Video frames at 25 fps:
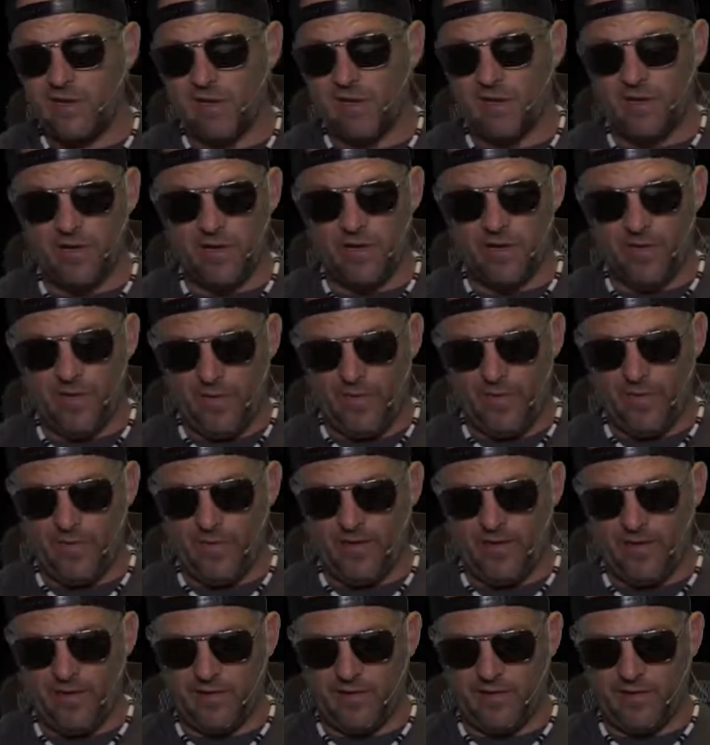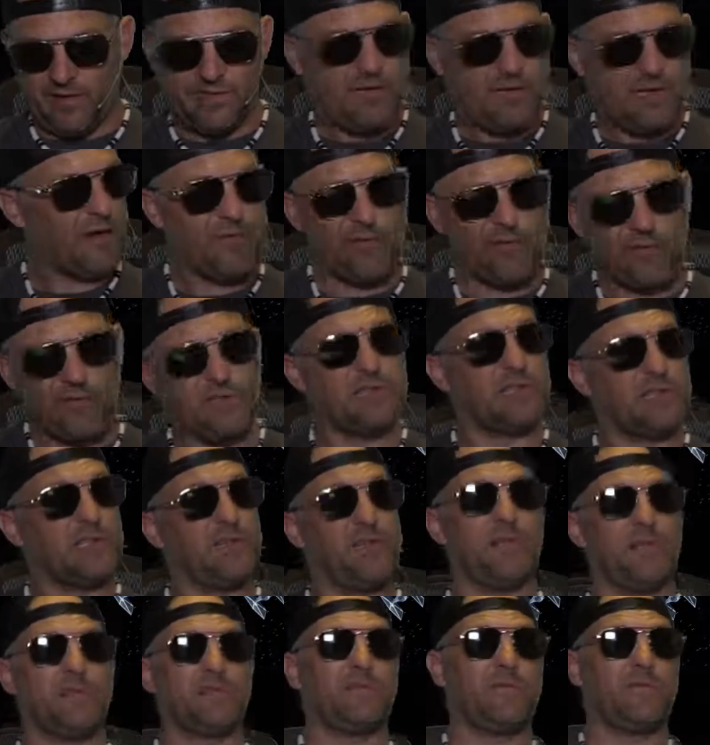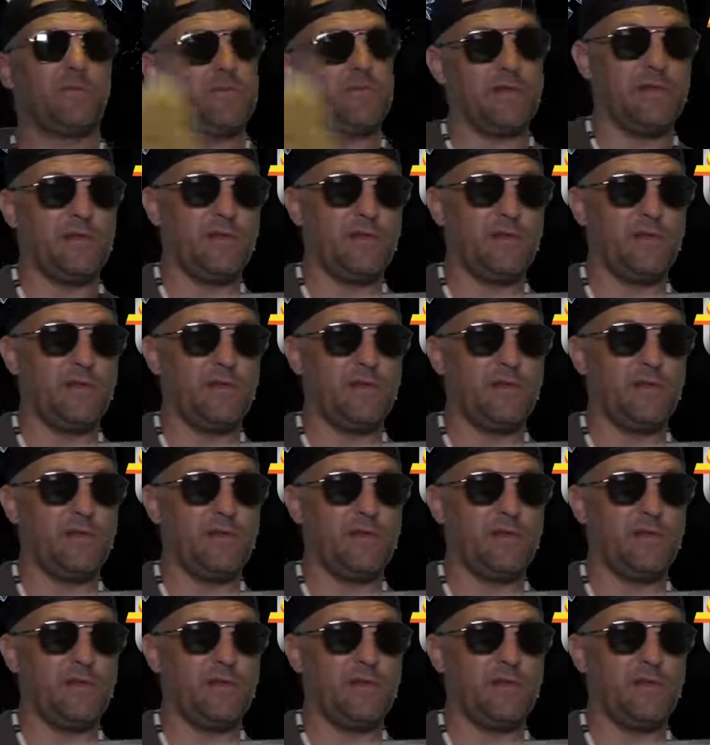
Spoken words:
And it's not crazy expensive.